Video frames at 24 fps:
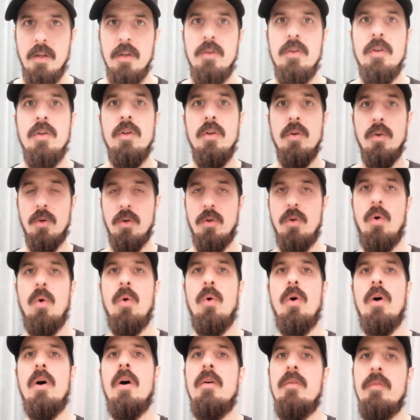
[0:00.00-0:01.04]
to your
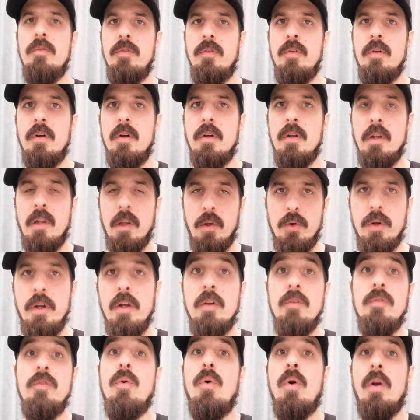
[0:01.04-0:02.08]
goal of learning
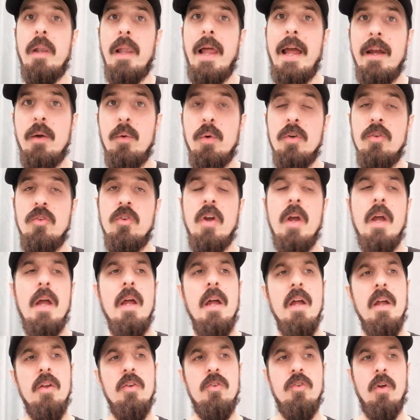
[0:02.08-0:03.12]
a foreign language.
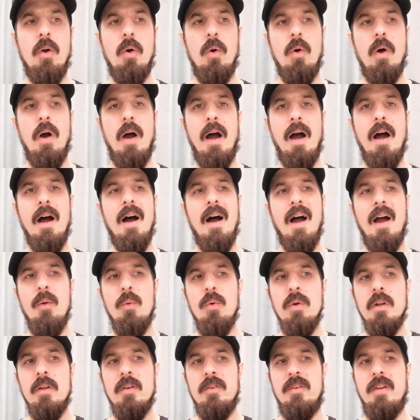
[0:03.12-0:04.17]
So I
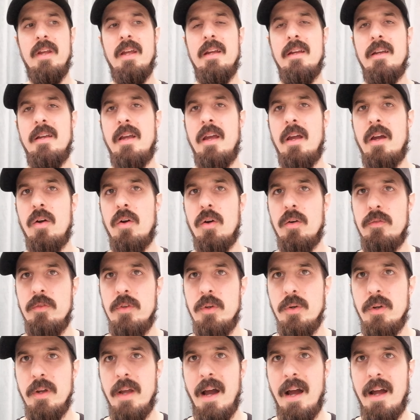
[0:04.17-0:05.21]
want to take care of
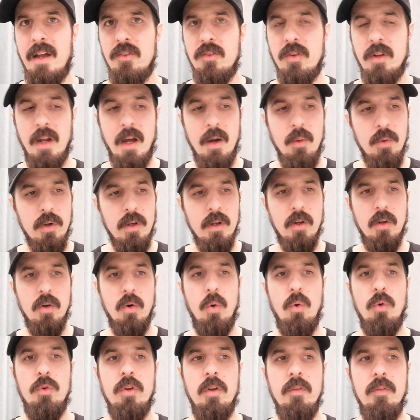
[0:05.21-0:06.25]
you guys, and I want to
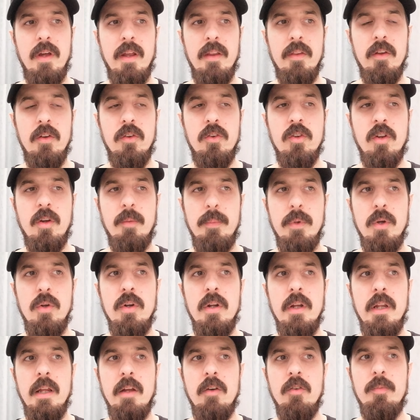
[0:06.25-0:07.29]
cultivate this
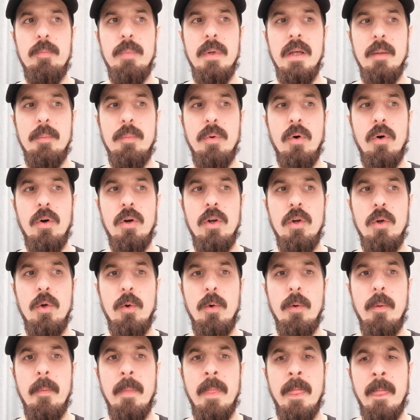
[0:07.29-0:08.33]
community of people
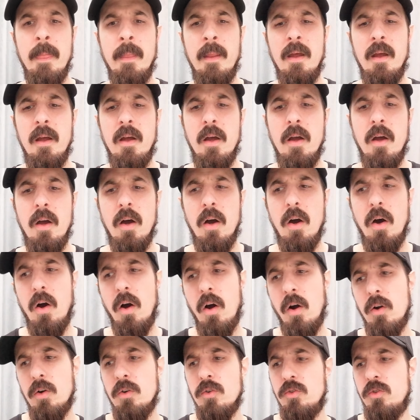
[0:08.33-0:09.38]
who
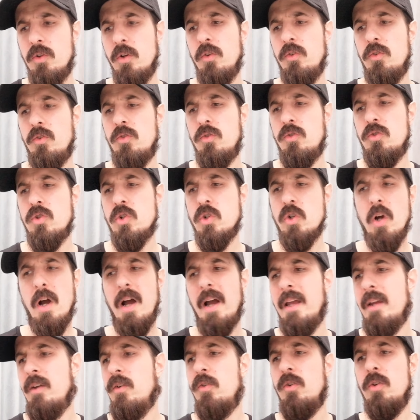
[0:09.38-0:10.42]
aren't just
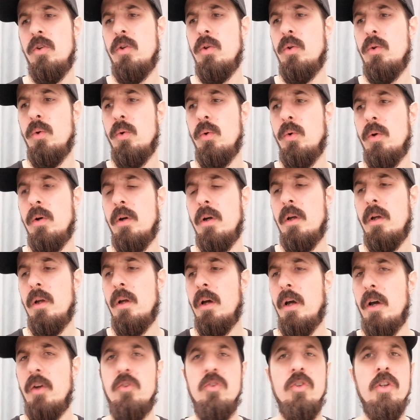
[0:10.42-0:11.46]
trying to
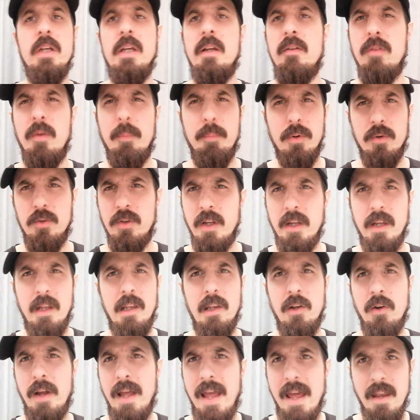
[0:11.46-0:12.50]
achieve a
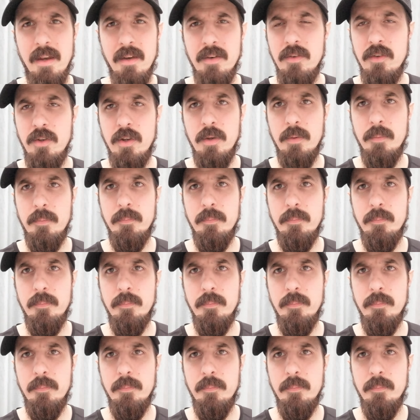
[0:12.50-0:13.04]
particular end